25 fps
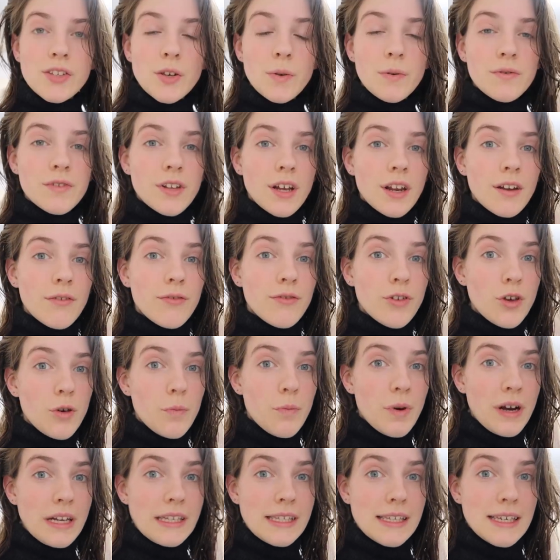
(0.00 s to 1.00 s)
So we've done a few
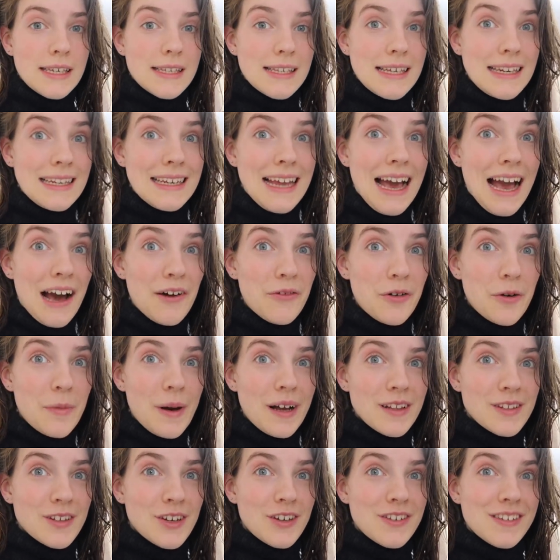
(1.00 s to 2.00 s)
prezzies and now we're
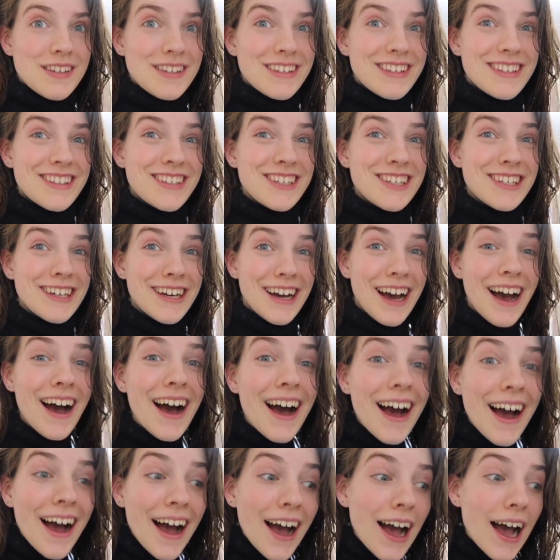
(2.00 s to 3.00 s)
about to go to
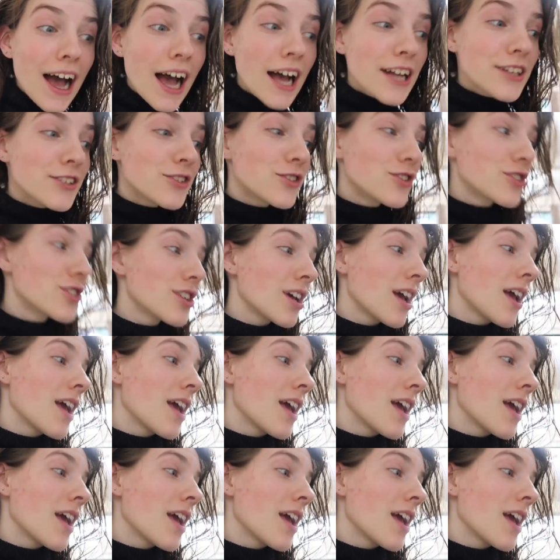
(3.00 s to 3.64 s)
church.